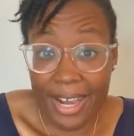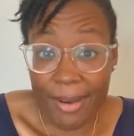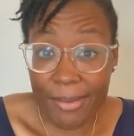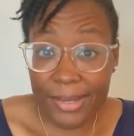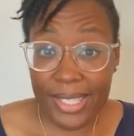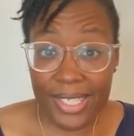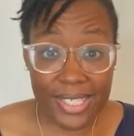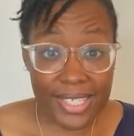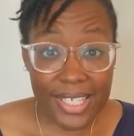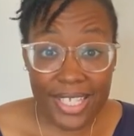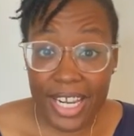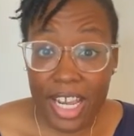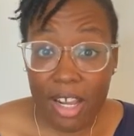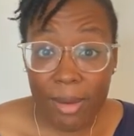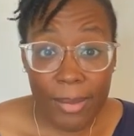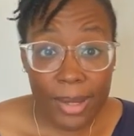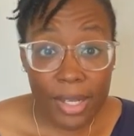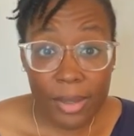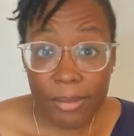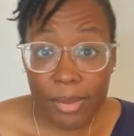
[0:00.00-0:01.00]
I was sitting
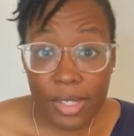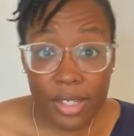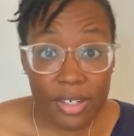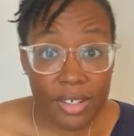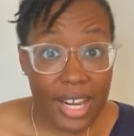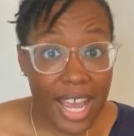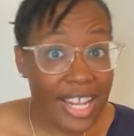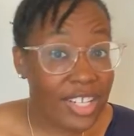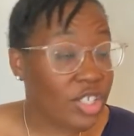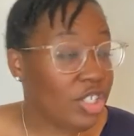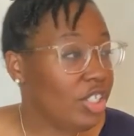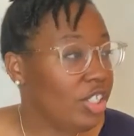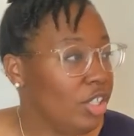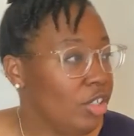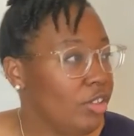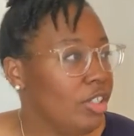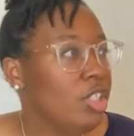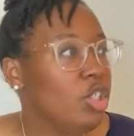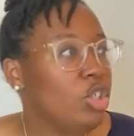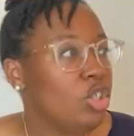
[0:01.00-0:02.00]
down on my computer. I
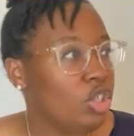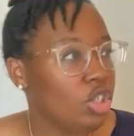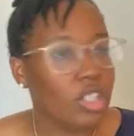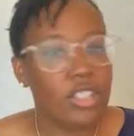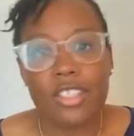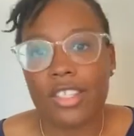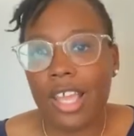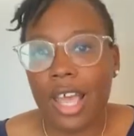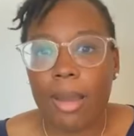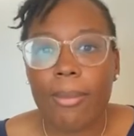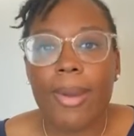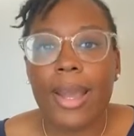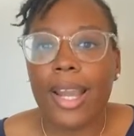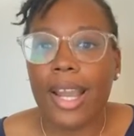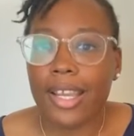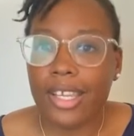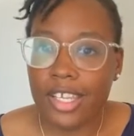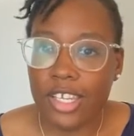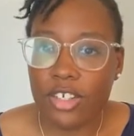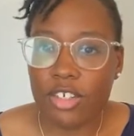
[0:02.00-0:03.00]
literally just got
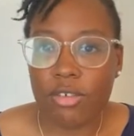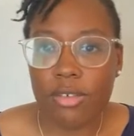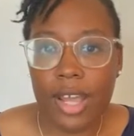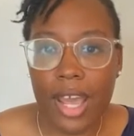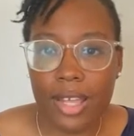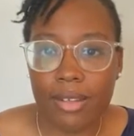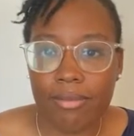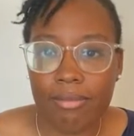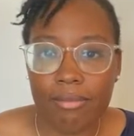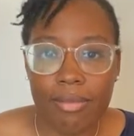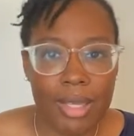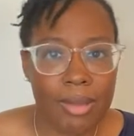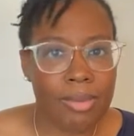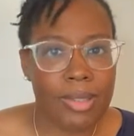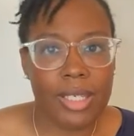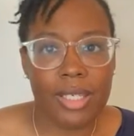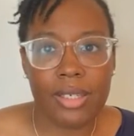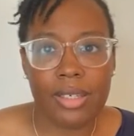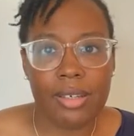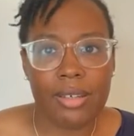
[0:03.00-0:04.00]
back. I kid you not,
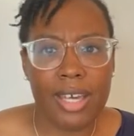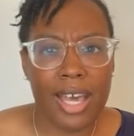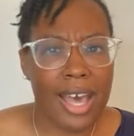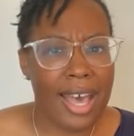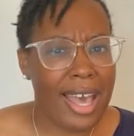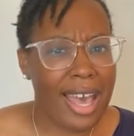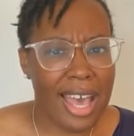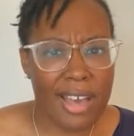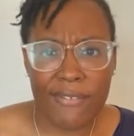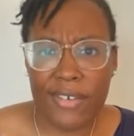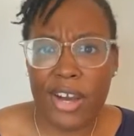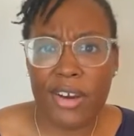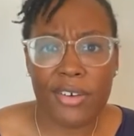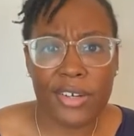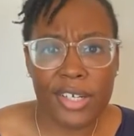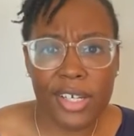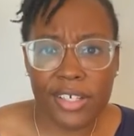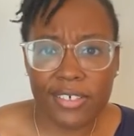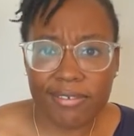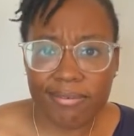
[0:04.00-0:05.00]
maybe a half
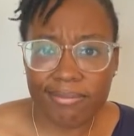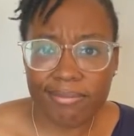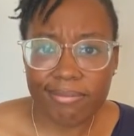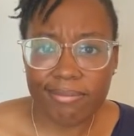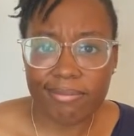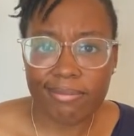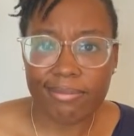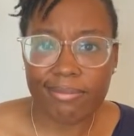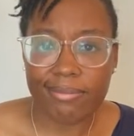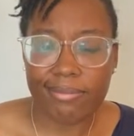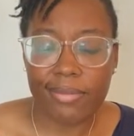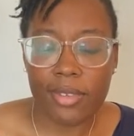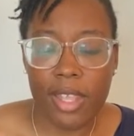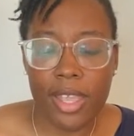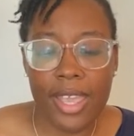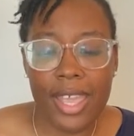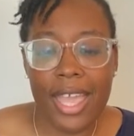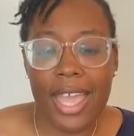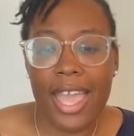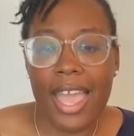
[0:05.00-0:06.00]
hour ago,
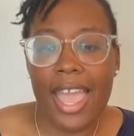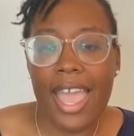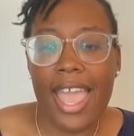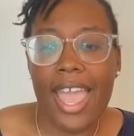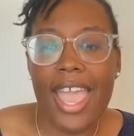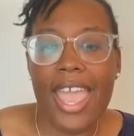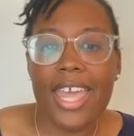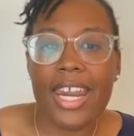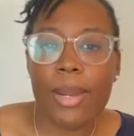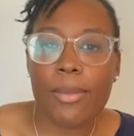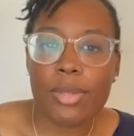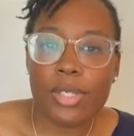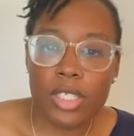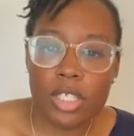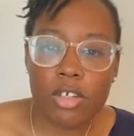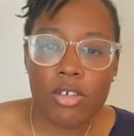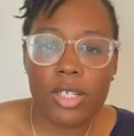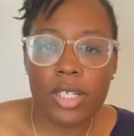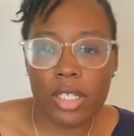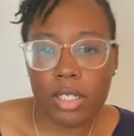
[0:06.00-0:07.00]
and I'm
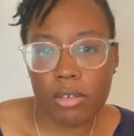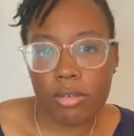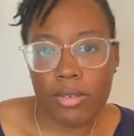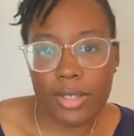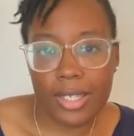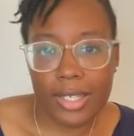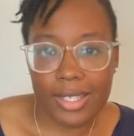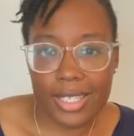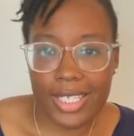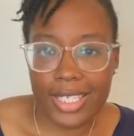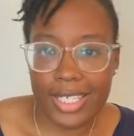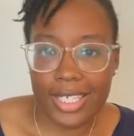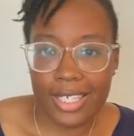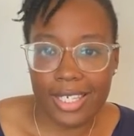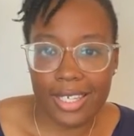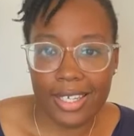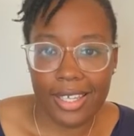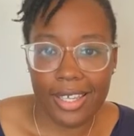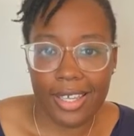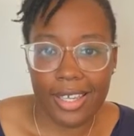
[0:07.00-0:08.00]
still getting new leads.
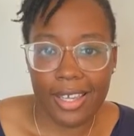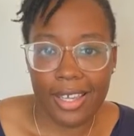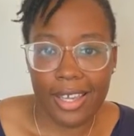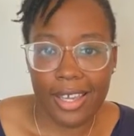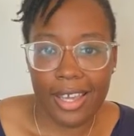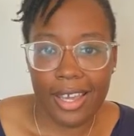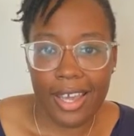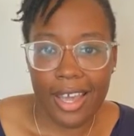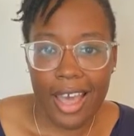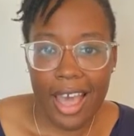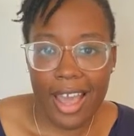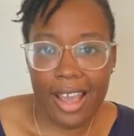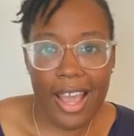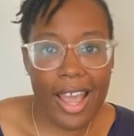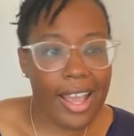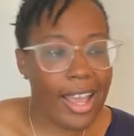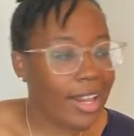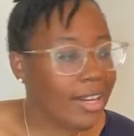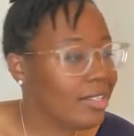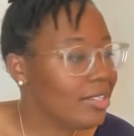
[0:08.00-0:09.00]

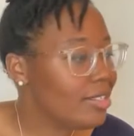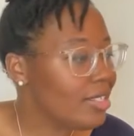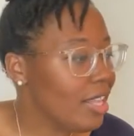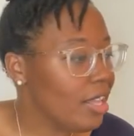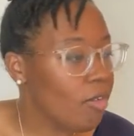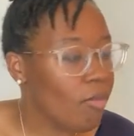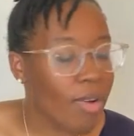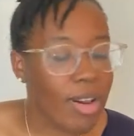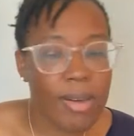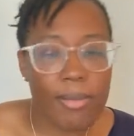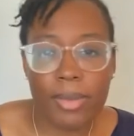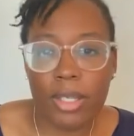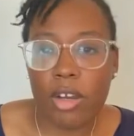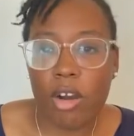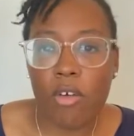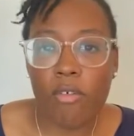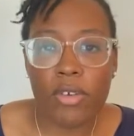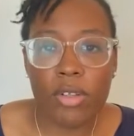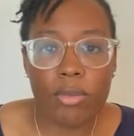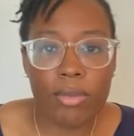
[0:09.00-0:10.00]
I, I got a sale
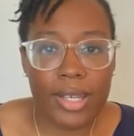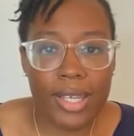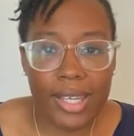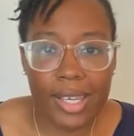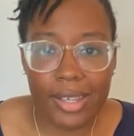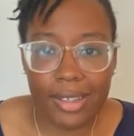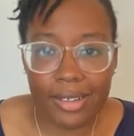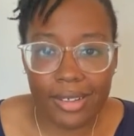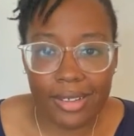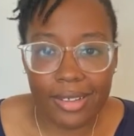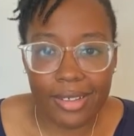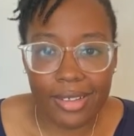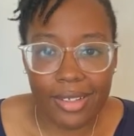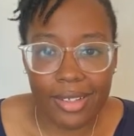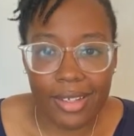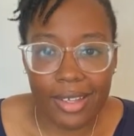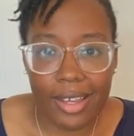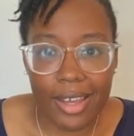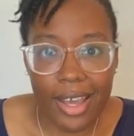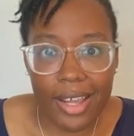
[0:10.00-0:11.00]
randomly over the weekend.
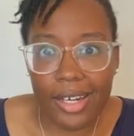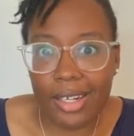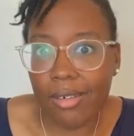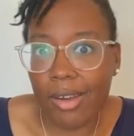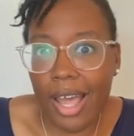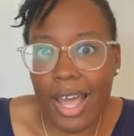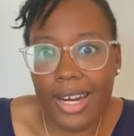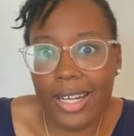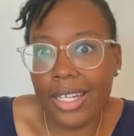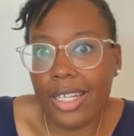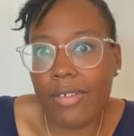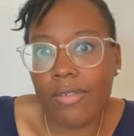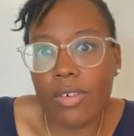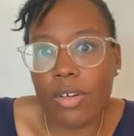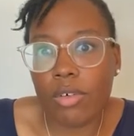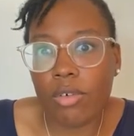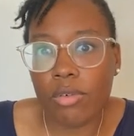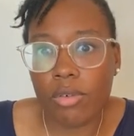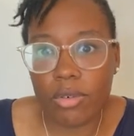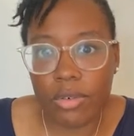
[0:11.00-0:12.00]
I didn't I didn't
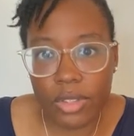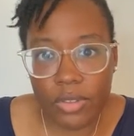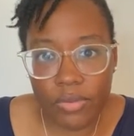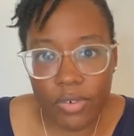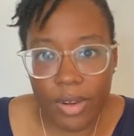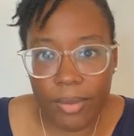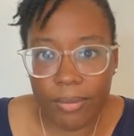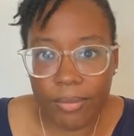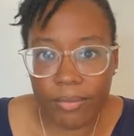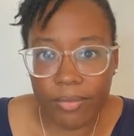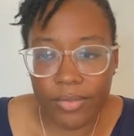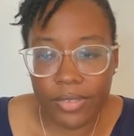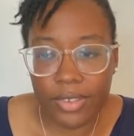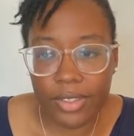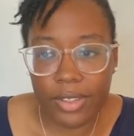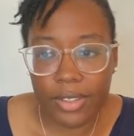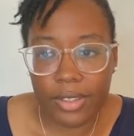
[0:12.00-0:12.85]
even know who it was from.